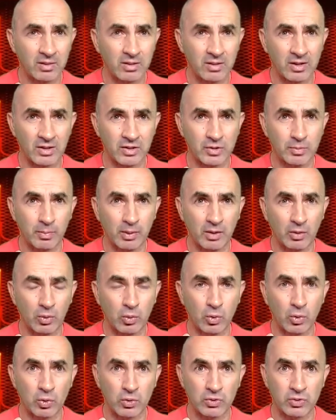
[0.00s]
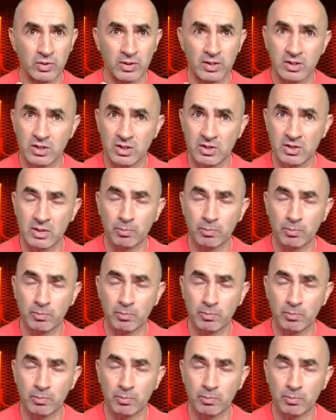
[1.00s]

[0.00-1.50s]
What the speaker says: this, because this is